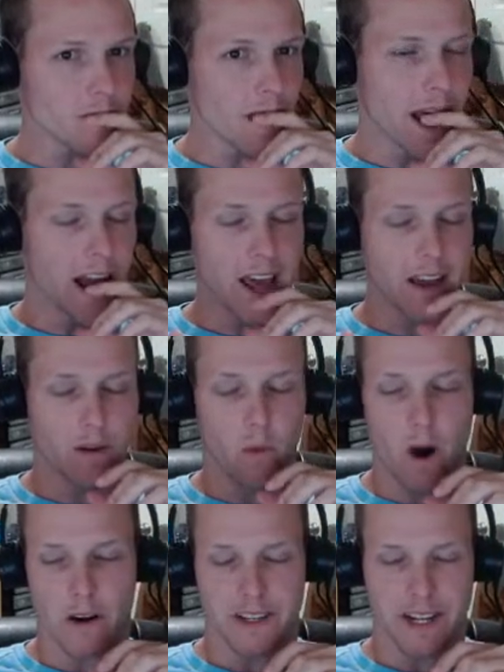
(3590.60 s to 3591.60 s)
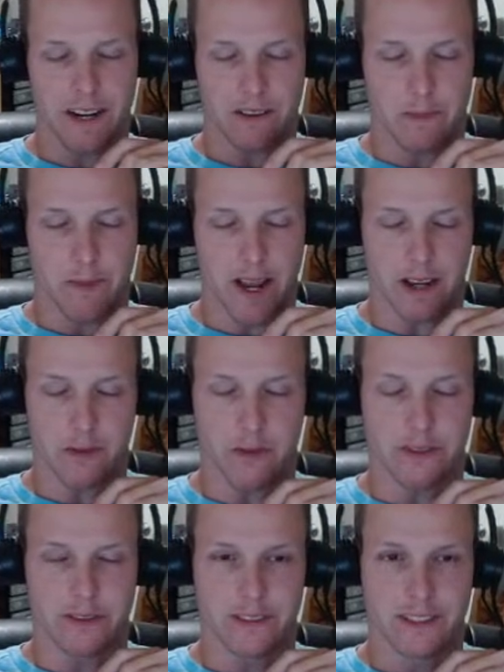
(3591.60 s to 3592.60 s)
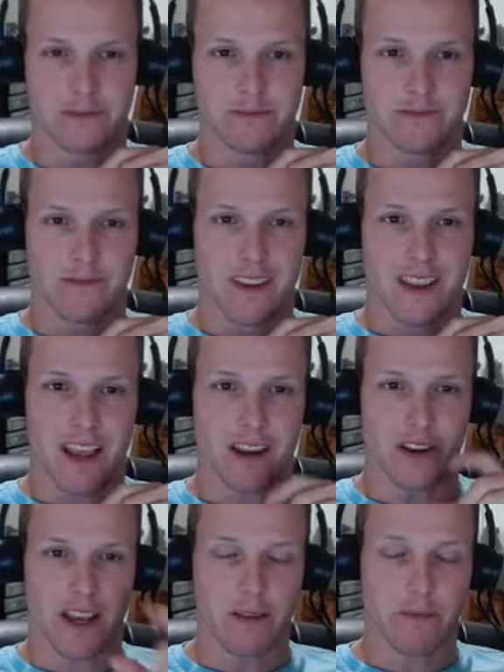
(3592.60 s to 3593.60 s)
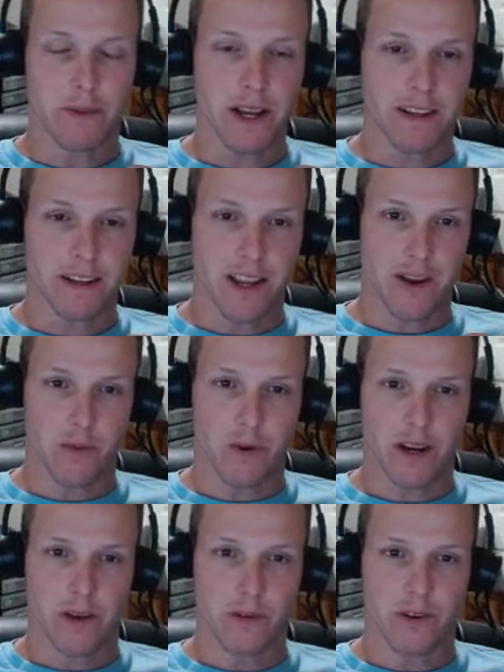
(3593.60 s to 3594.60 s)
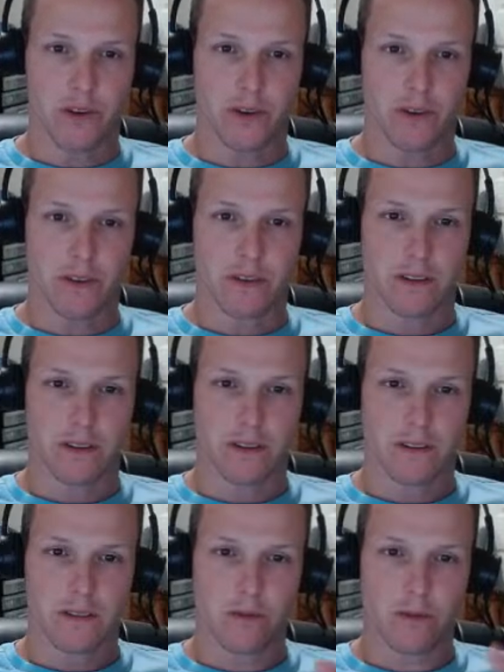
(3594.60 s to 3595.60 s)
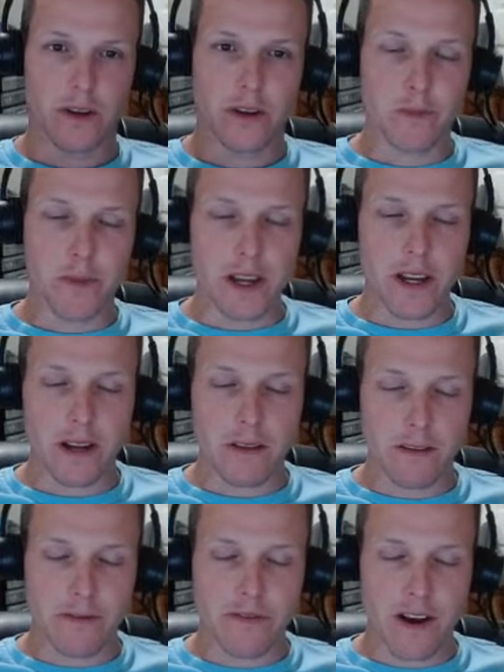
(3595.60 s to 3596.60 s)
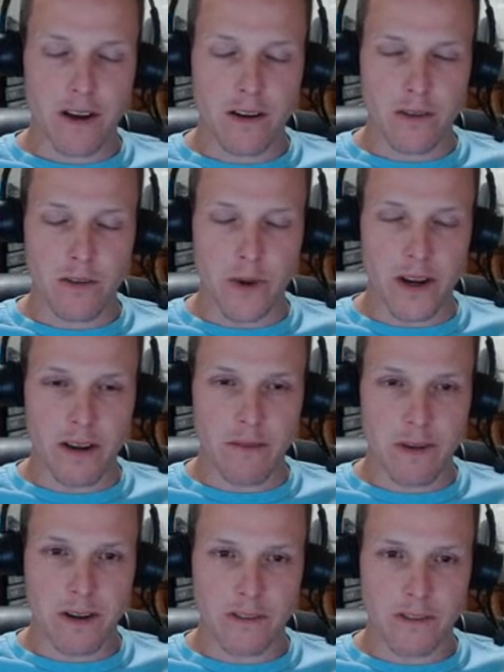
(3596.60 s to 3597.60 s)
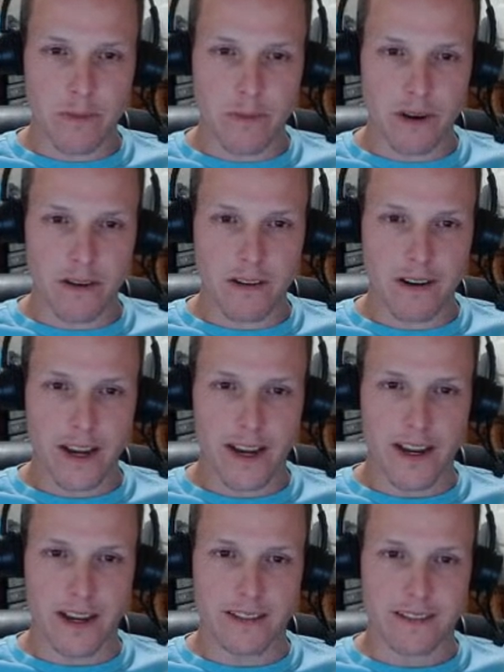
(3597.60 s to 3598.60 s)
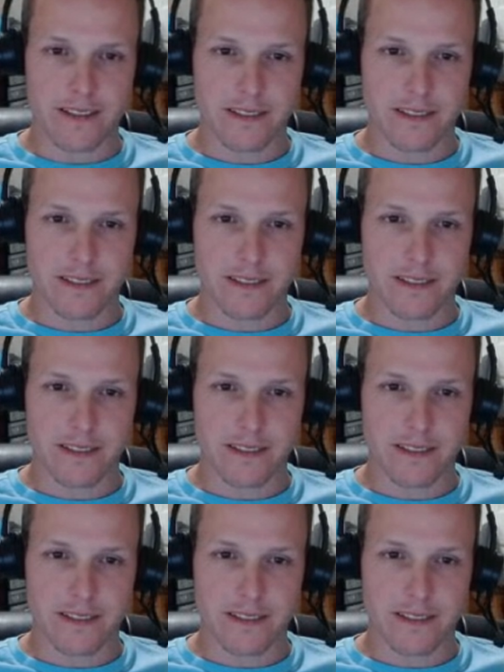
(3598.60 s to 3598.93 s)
and it had a water tank on the back of it. And you hit a button, and what it would do. Why are you picking up the phone? We're in the middle of a broadcast.